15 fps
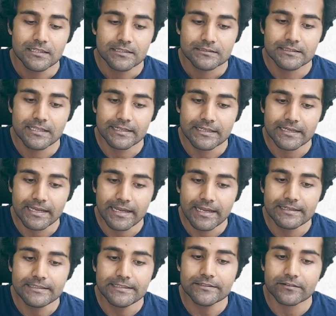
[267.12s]
then
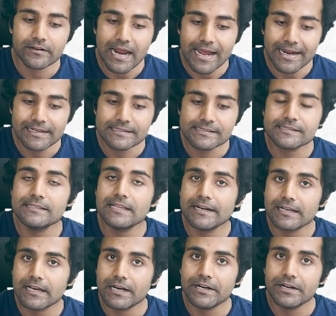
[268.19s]
any writes that
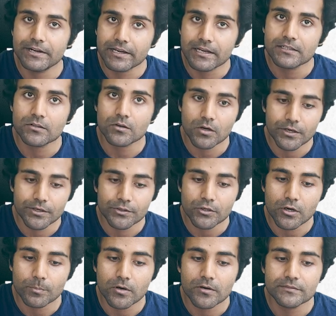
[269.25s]
are done on
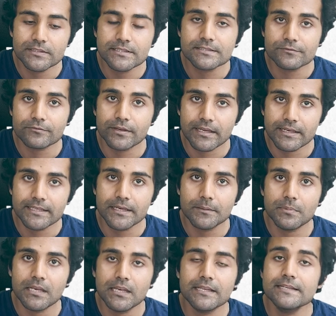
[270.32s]
top of this
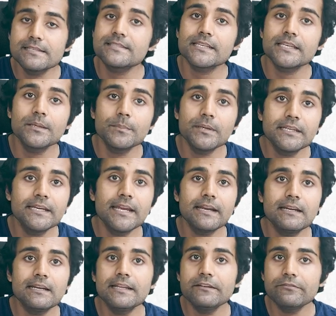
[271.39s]
variable is
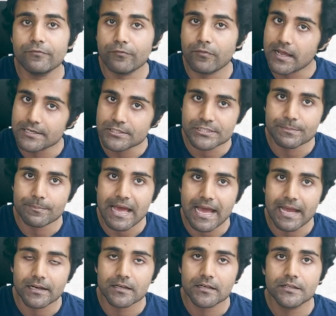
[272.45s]
immediately flushed
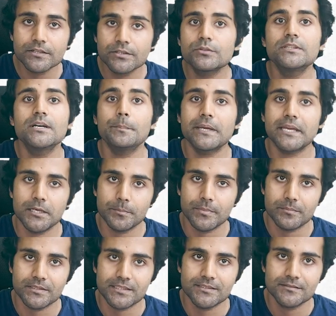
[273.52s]
back to the main
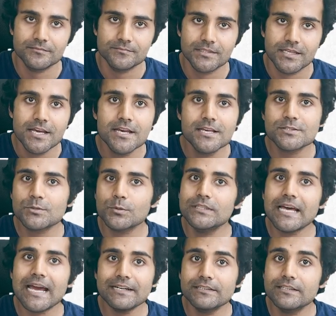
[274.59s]
memory, so
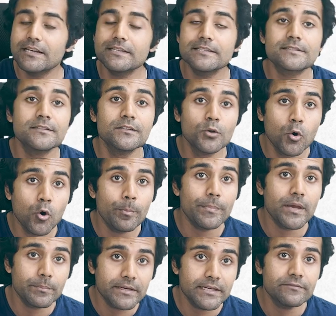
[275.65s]
that there is no
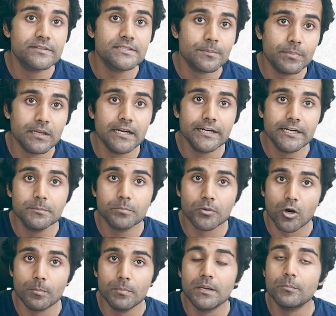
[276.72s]
memory visibility
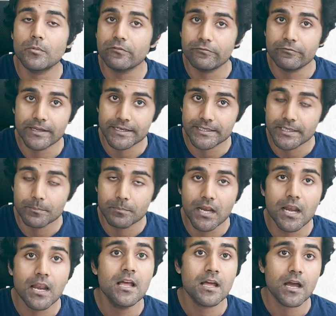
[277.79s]
problem of variable
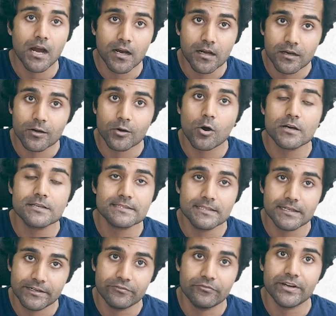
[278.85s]
across the
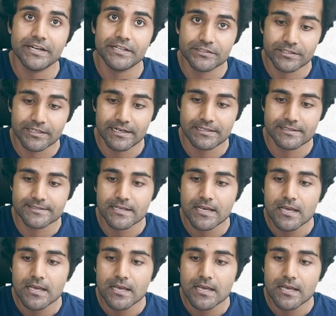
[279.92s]
different threads.